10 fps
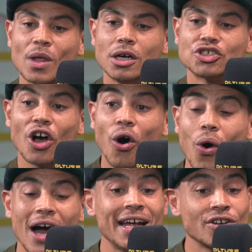
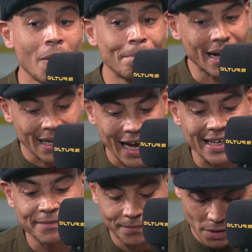So, and then come back and
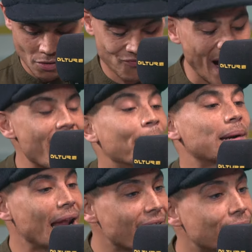kind of write a
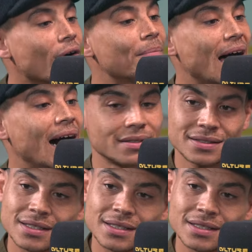play from that's